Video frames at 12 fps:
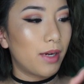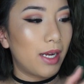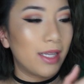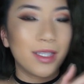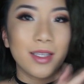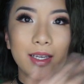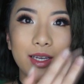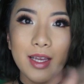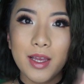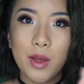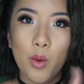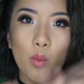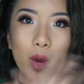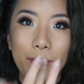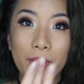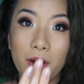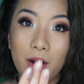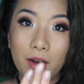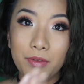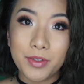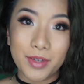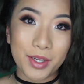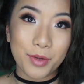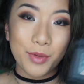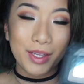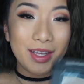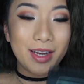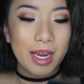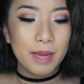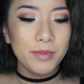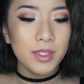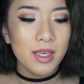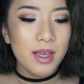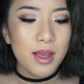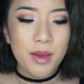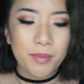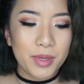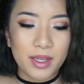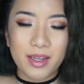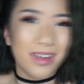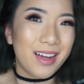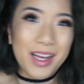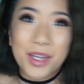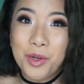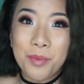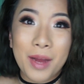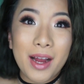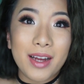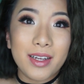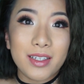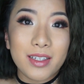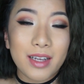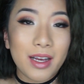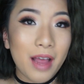I had to like wipe it off so I could read the names, but I don't mind.